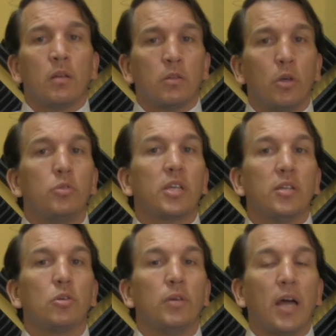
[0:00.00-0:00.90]
Those
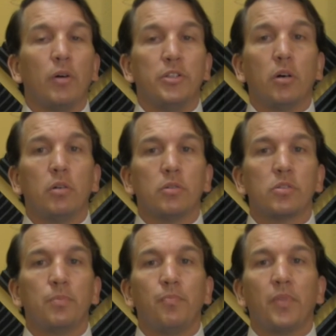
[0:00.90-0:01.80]
kids are now
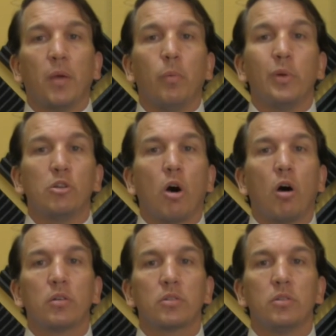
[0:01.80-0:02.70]
adults, and when we
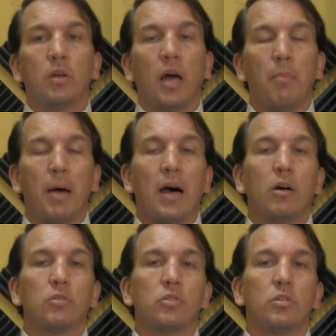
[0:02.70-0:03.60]
talked
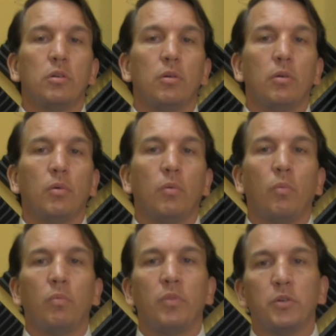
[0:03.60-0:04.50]
about
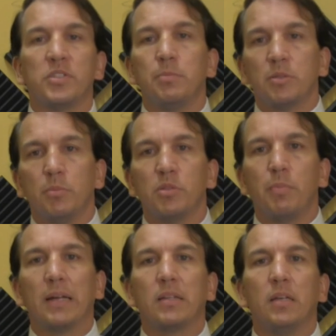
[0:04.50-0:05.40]
their symptoms
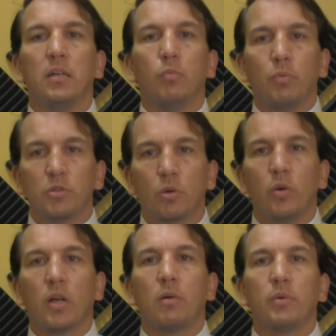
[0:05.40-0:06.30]
back then and what was
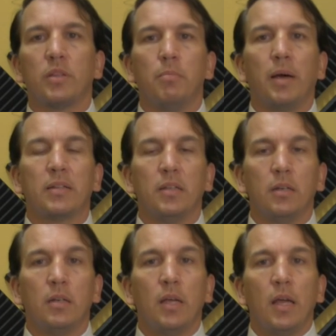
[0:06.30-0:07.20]
going on with them back
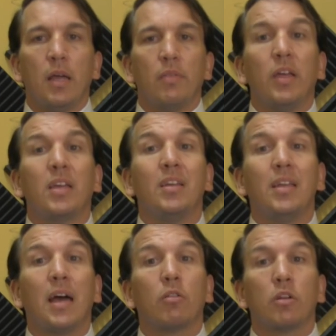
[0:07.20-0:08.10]
then, they can
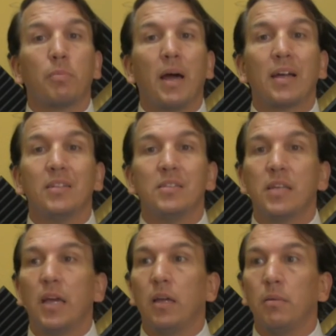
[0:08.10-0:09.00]
now look back and
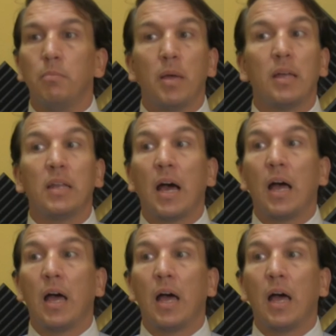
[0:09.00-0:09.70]
say, man,